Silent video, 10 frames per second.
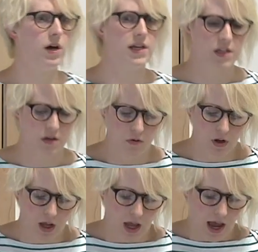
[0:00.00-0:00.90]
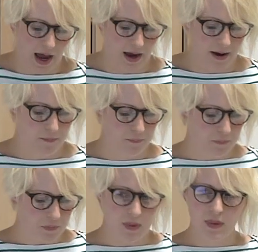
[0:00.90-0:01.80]
I do.
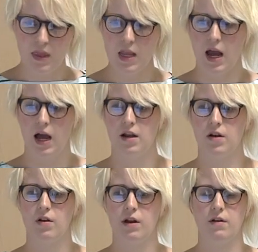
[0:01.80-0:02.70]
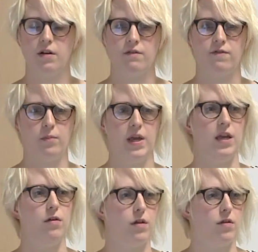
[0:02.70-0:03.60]
And for me,
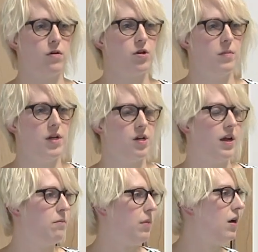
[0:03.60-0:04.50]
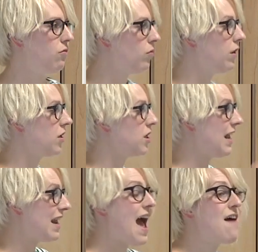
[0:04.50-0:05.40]
using social media in my research,
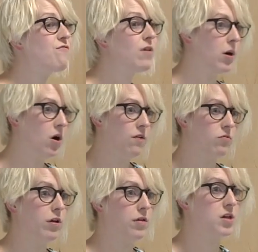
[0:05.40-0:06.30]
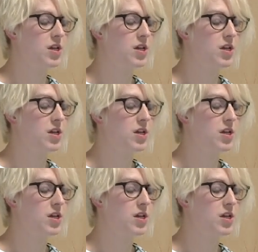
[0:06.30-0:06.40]
in every part of the research